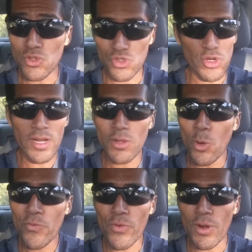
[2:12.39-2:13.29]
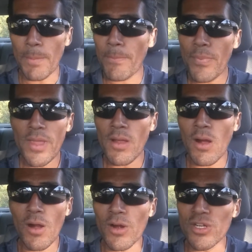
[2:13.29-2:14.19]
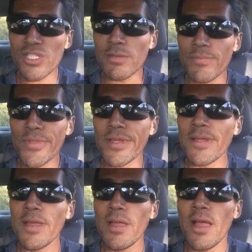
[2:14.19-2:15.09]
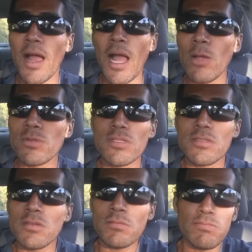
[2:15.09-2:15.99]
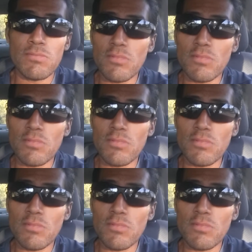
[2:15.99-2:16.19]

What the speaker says: trying to go for a PR or something, I would still